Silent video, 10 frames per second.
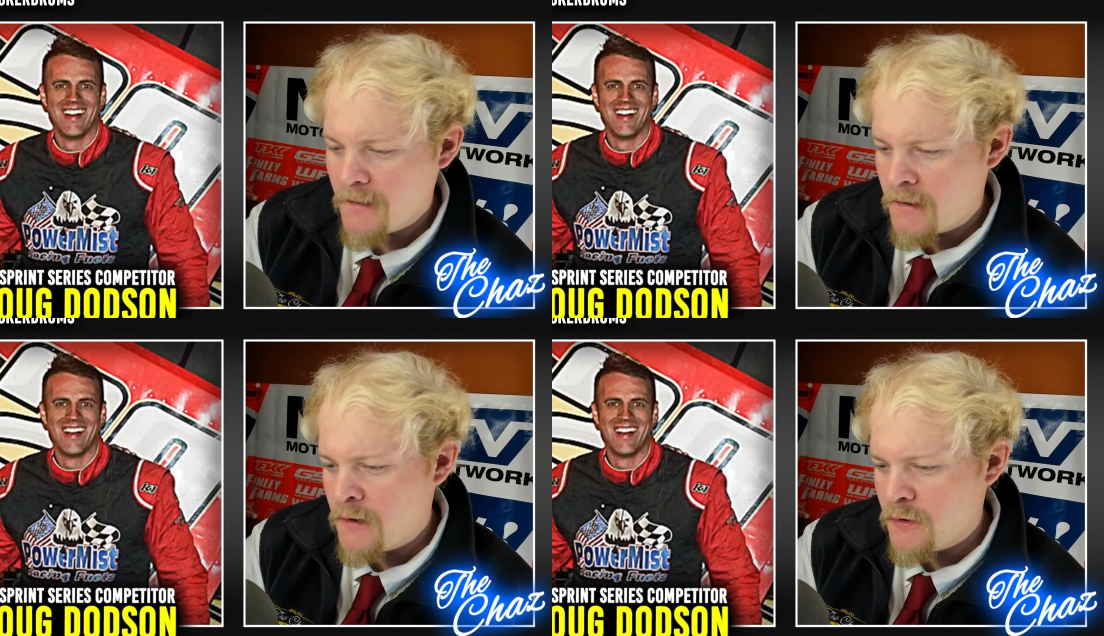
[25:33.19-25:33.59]

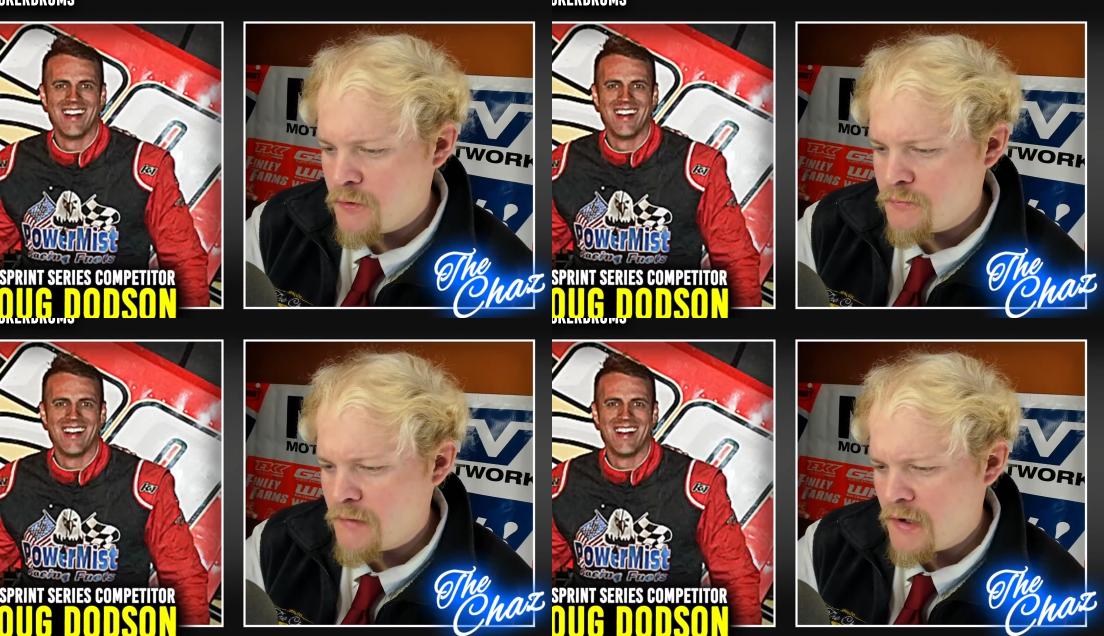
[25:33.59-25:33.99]

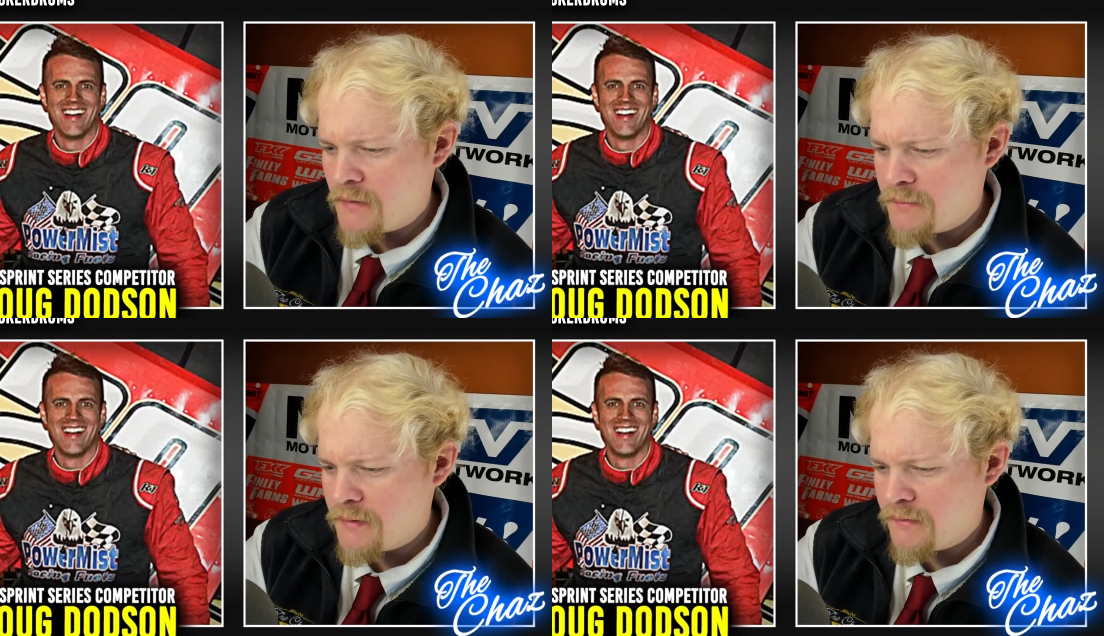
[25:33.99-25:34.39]
Speaker 1: here uh,
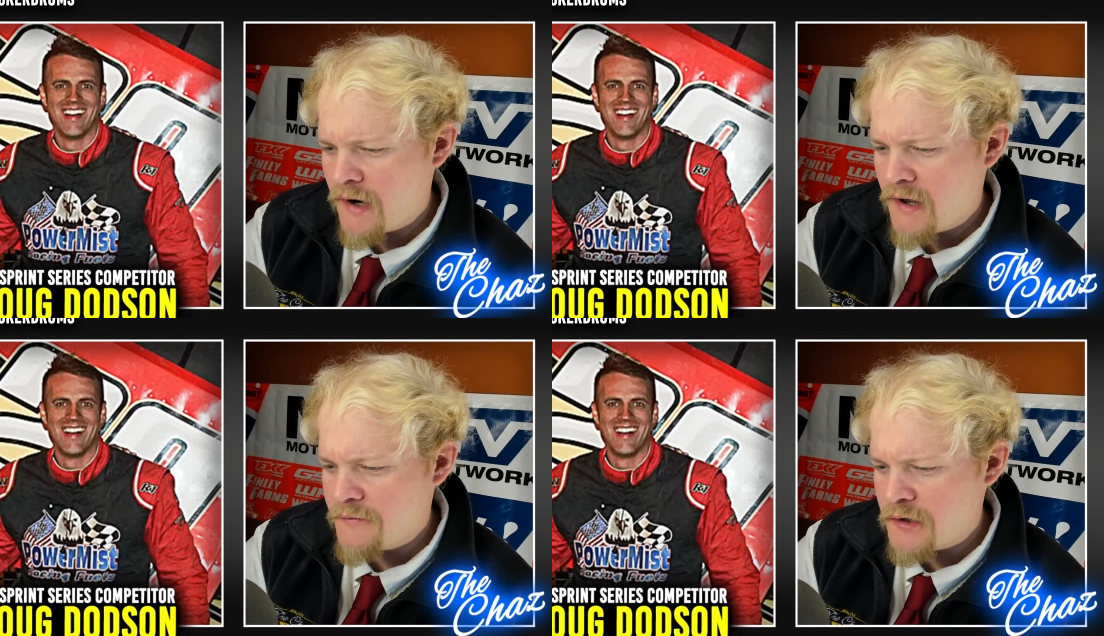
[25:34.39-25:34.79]

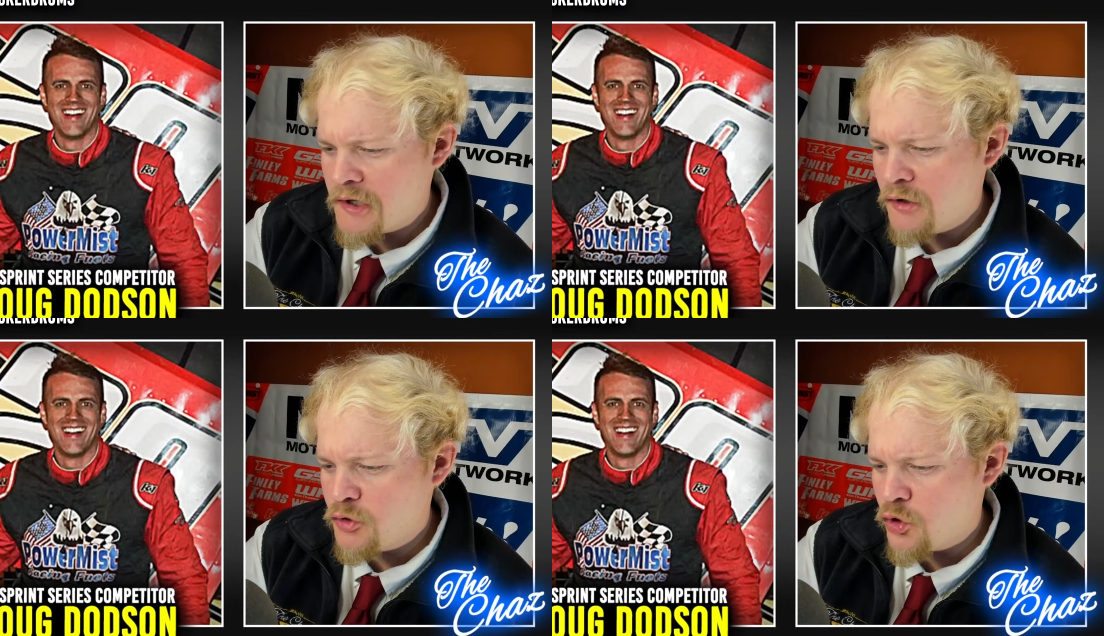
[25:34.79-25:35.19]
right after the
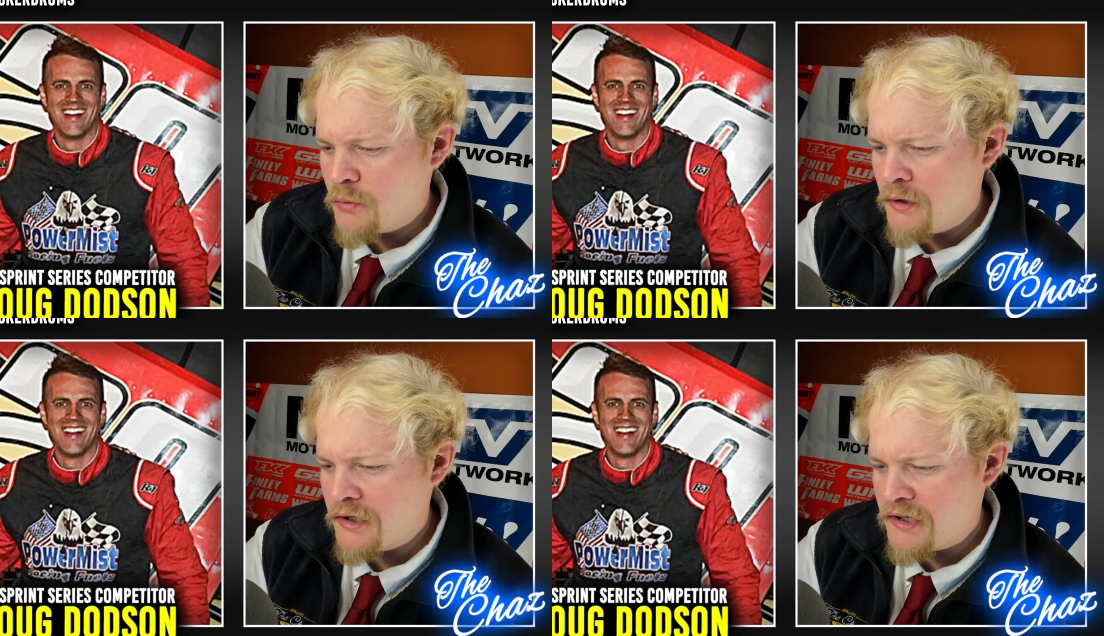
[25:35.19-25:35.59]
Eldora
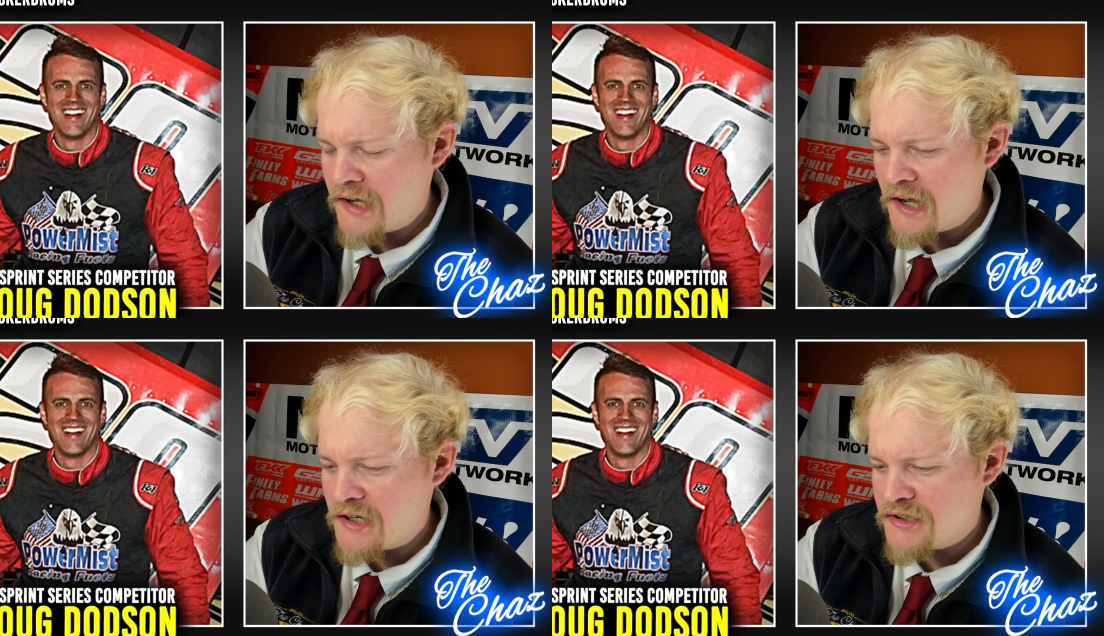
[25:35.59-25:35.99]
Million,
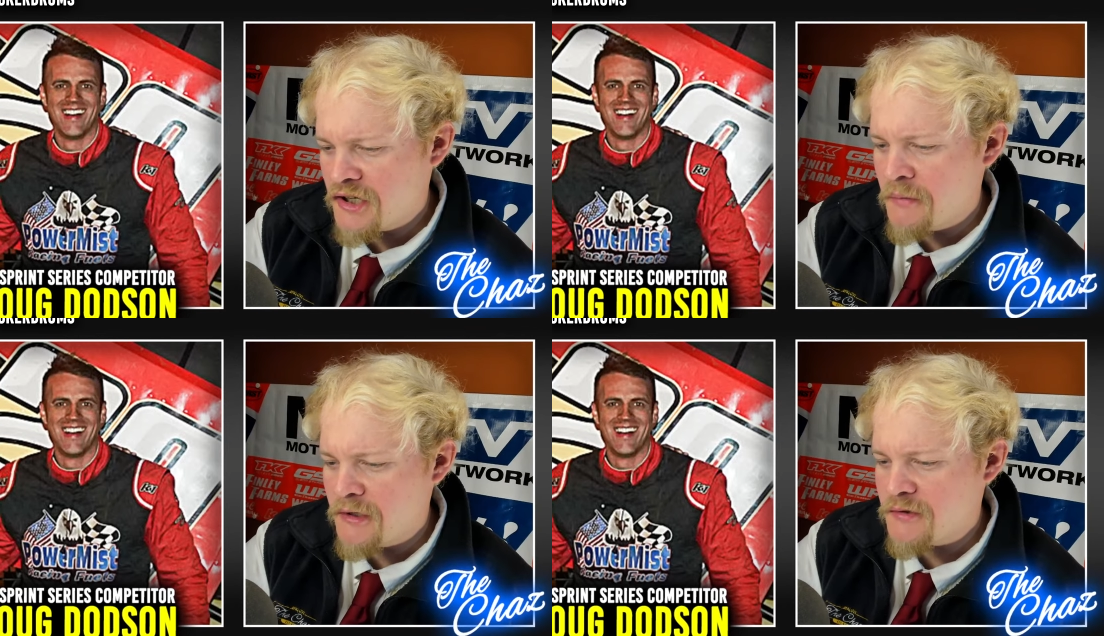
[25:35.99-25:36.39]
that kind of
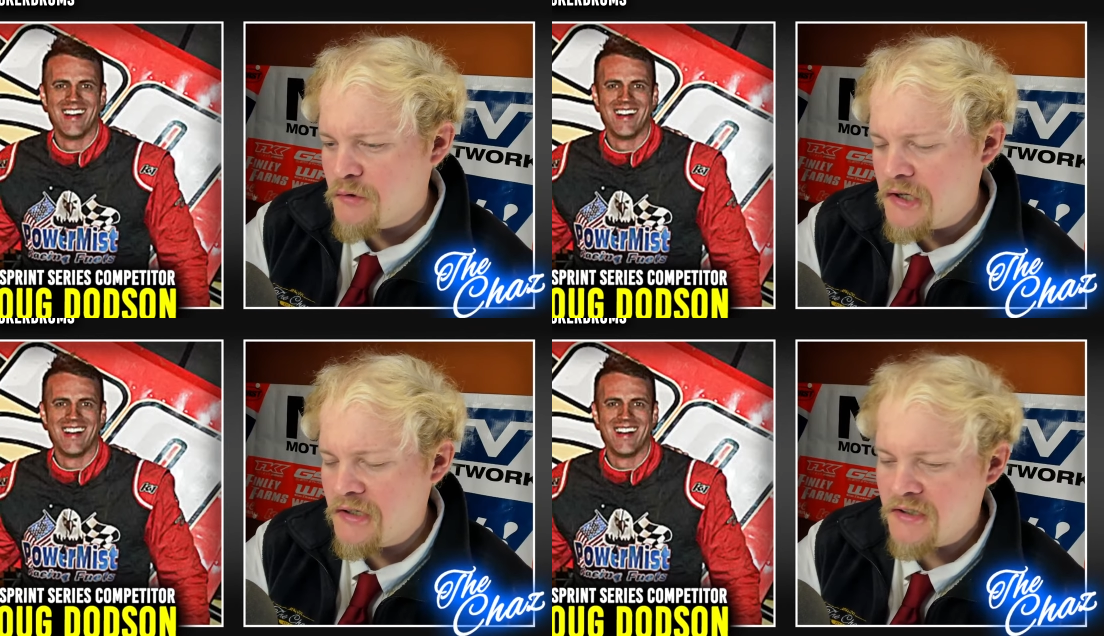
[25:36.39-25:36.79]
summer
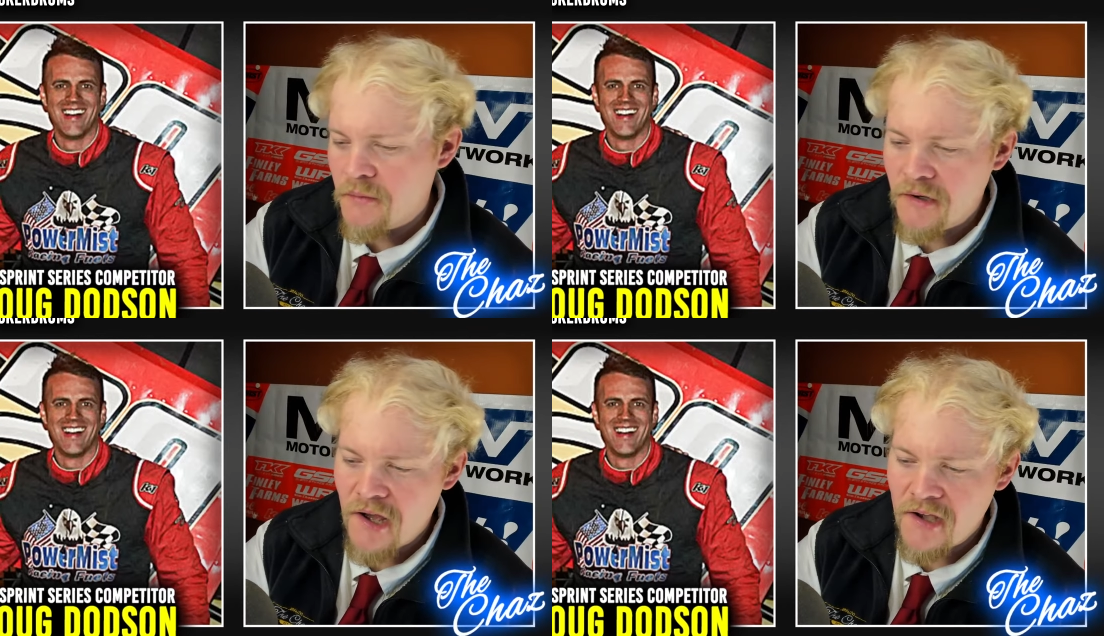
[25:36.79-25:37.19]
swing,
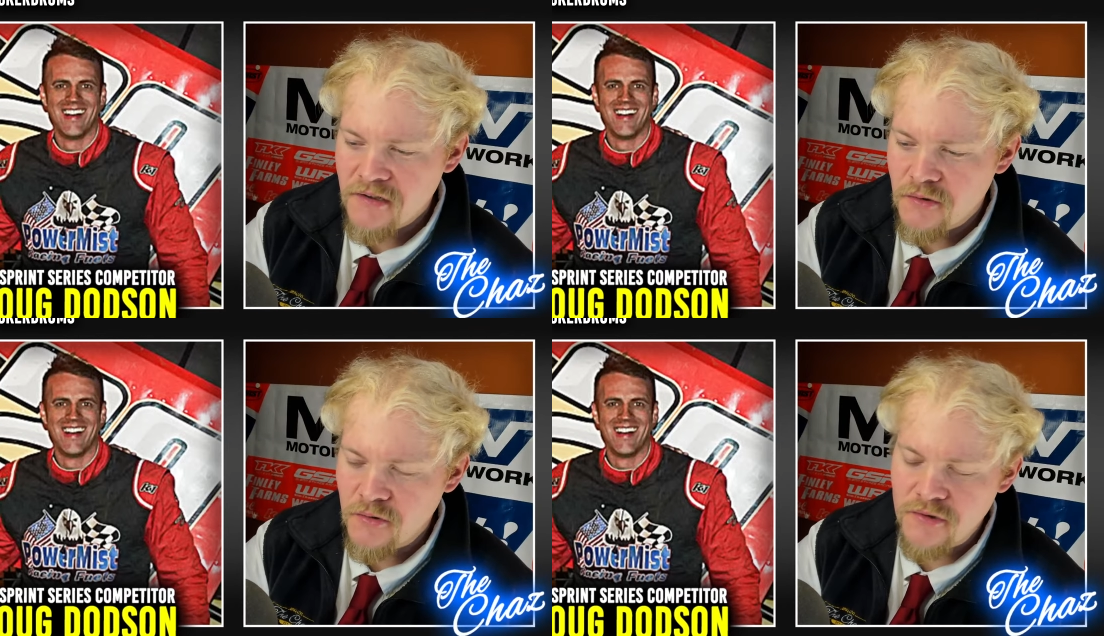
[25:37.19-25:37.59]
summer
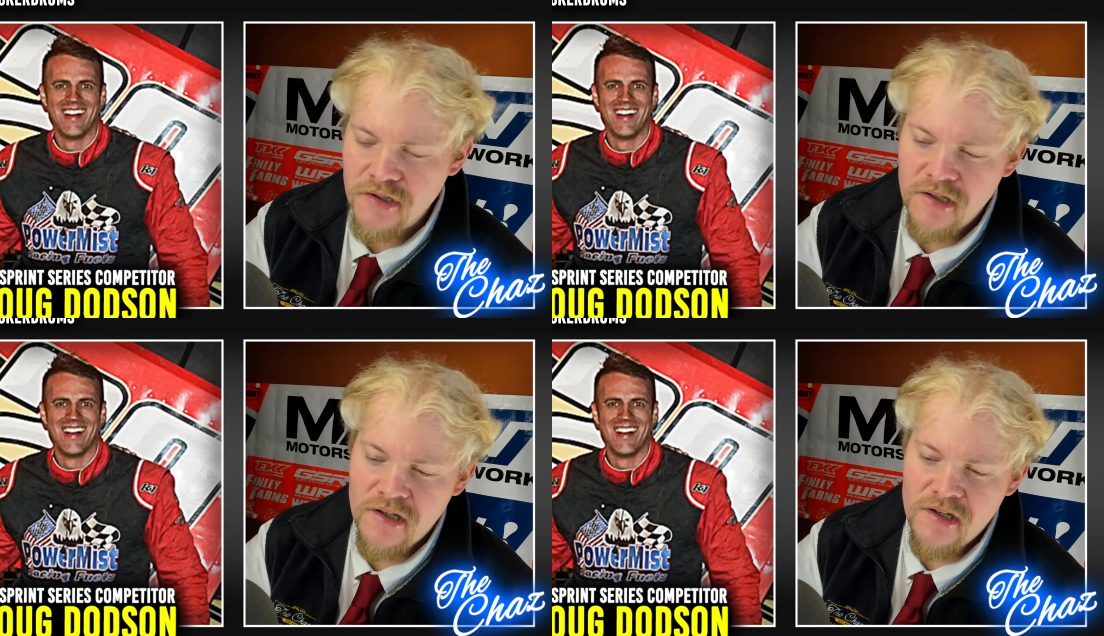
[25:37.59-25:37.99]
nationals.